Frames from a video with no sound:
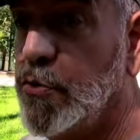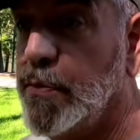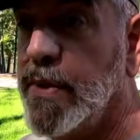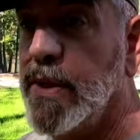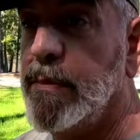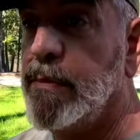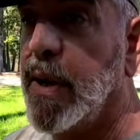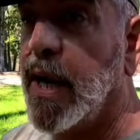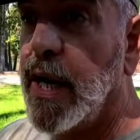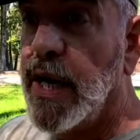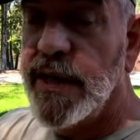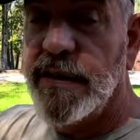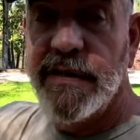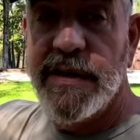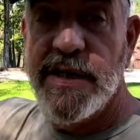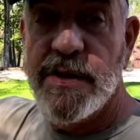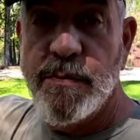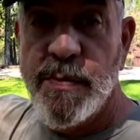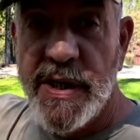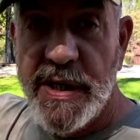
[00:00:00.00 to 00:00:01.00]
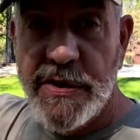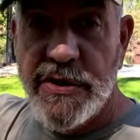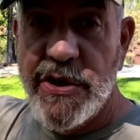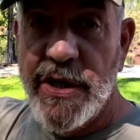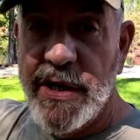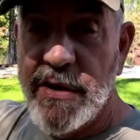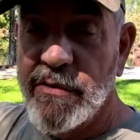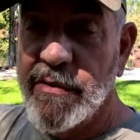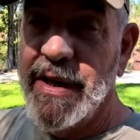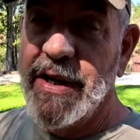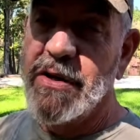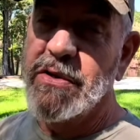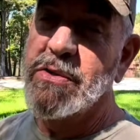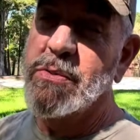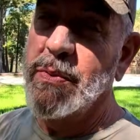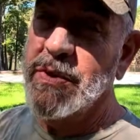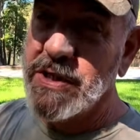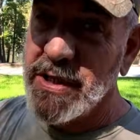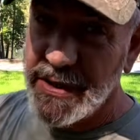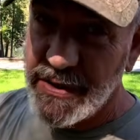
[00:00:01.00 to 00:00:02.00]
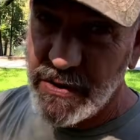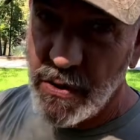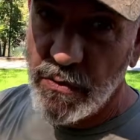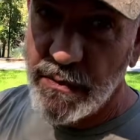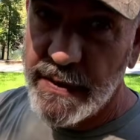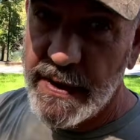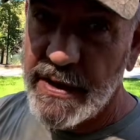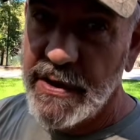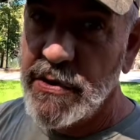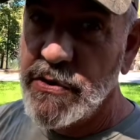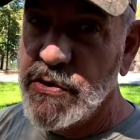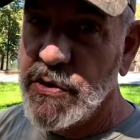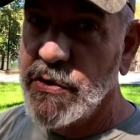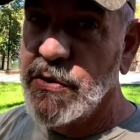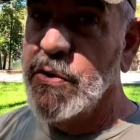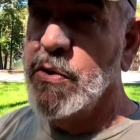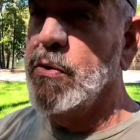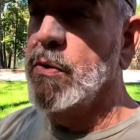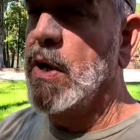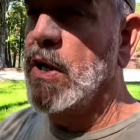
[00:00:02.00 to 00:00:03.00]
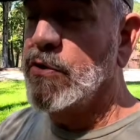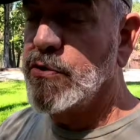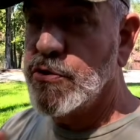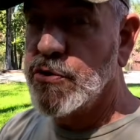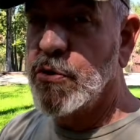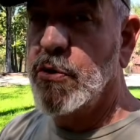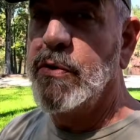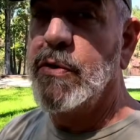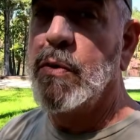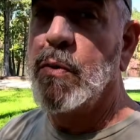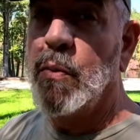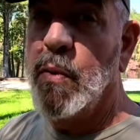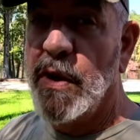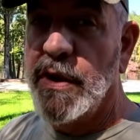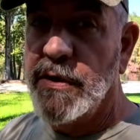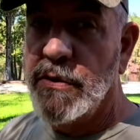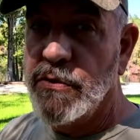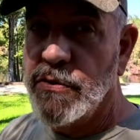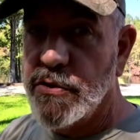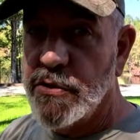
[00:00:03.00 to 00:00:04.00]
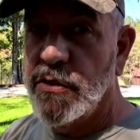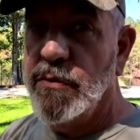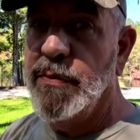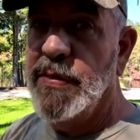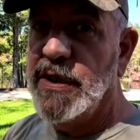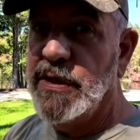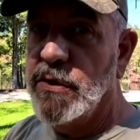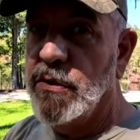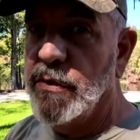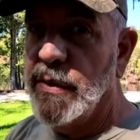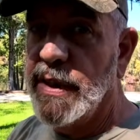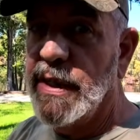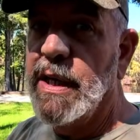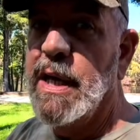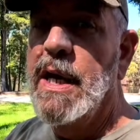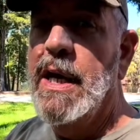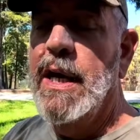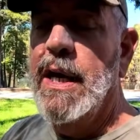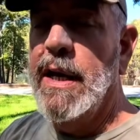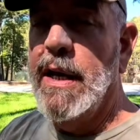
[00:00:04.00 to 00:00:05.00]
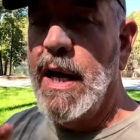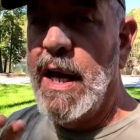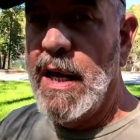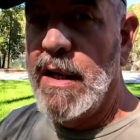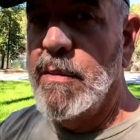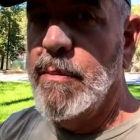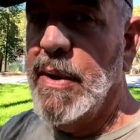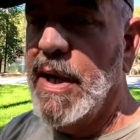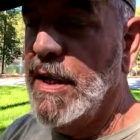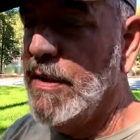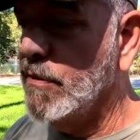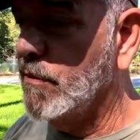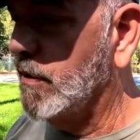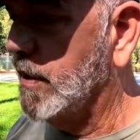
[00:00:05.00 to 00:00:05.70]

you be buying these big generators, which I don't think you should do? I'll show you what you should be doing and how to buy the